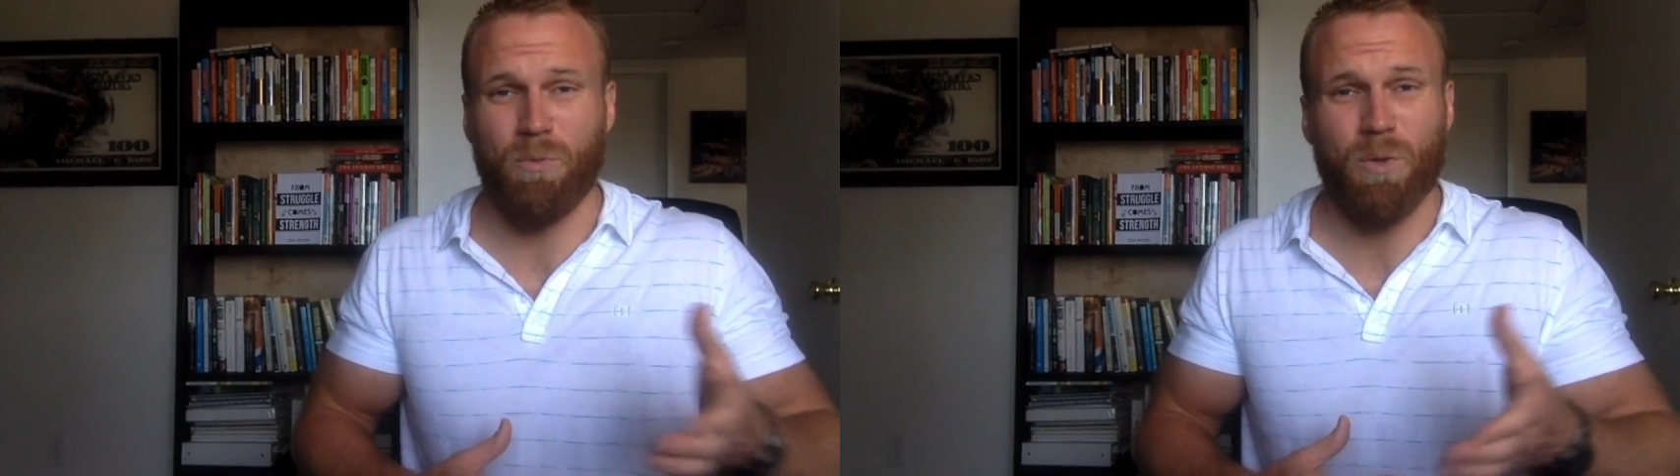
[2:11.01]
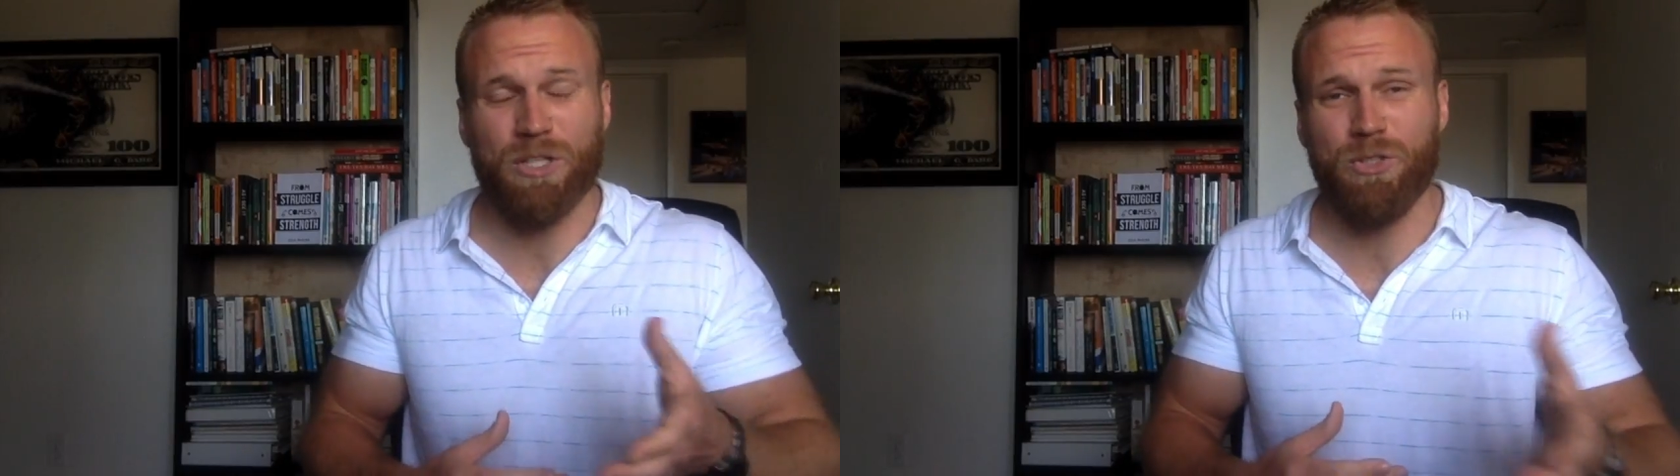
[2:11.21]

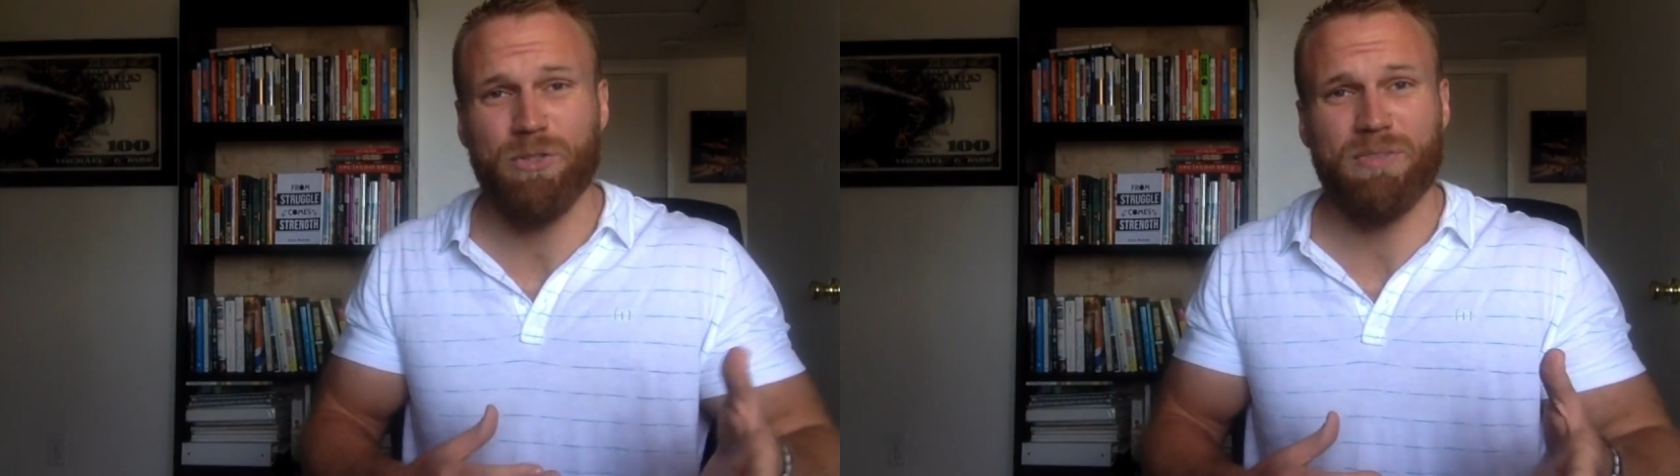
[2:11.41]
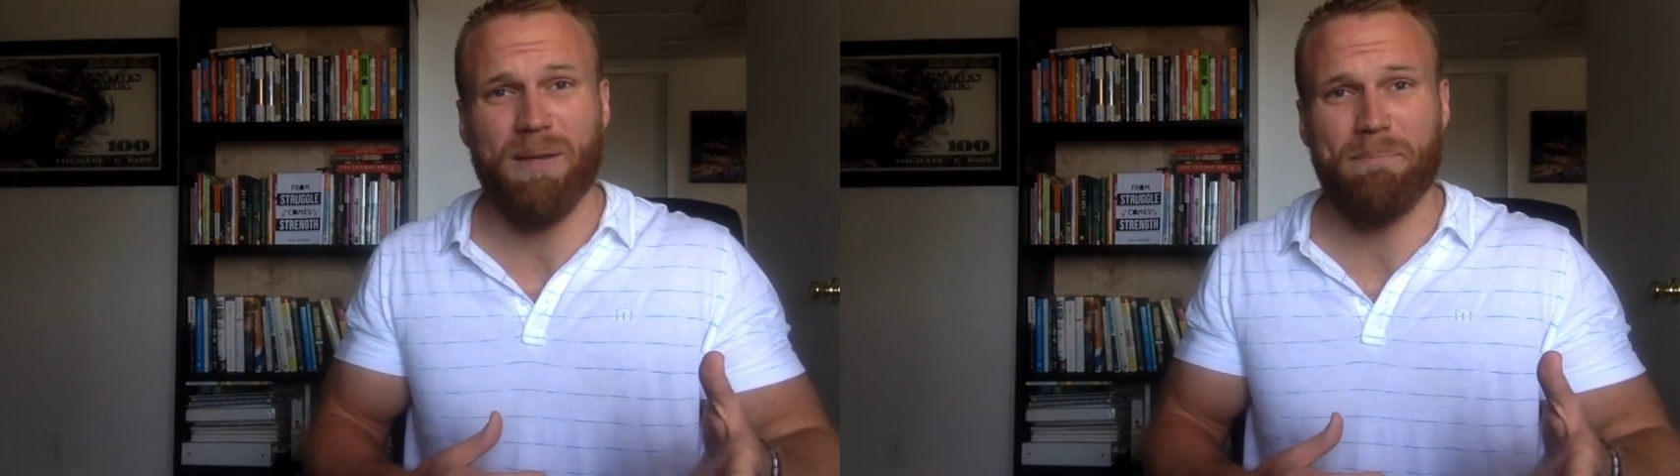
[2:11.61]
What could you
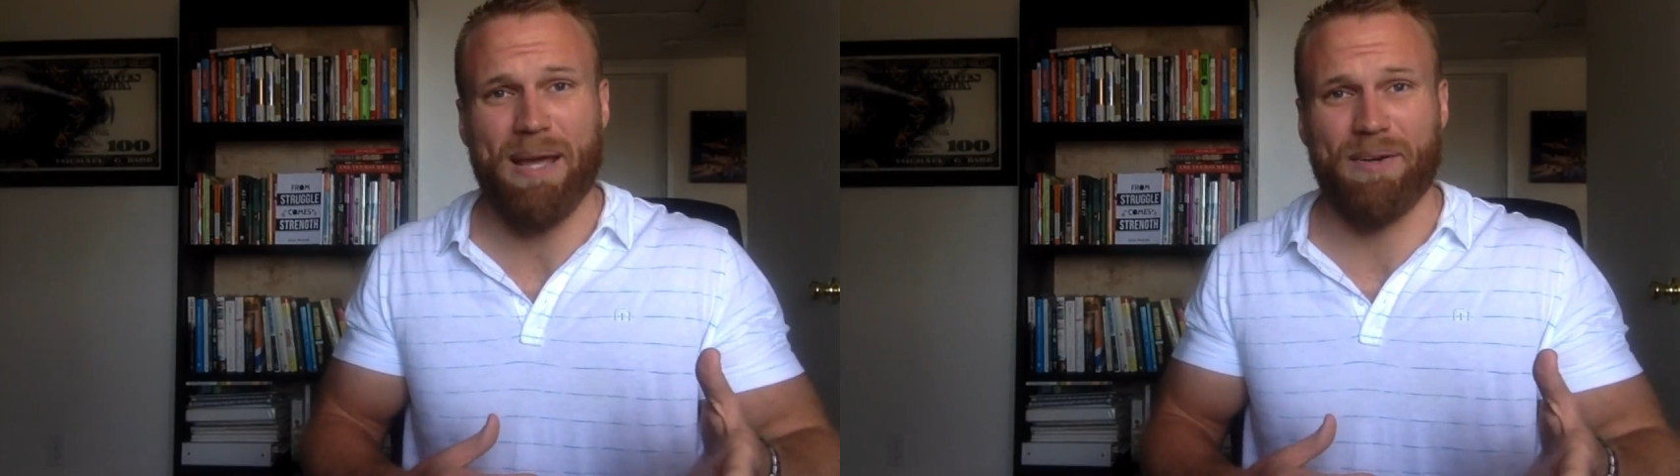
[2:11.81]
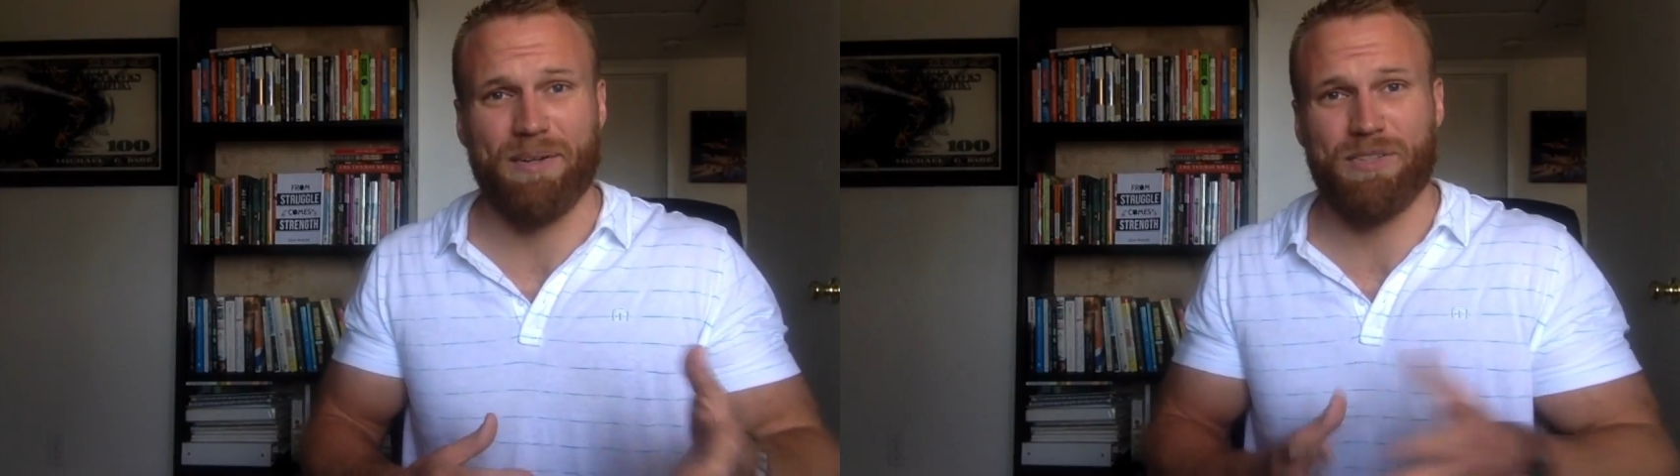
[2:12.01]
have done
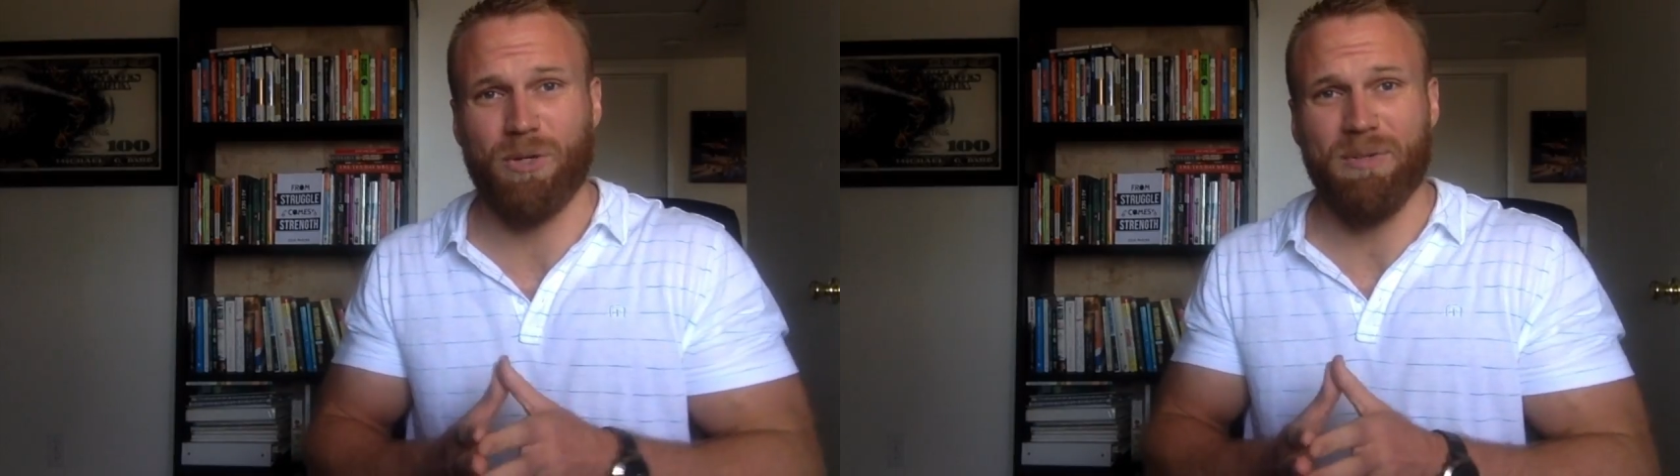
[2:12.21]
better? Don't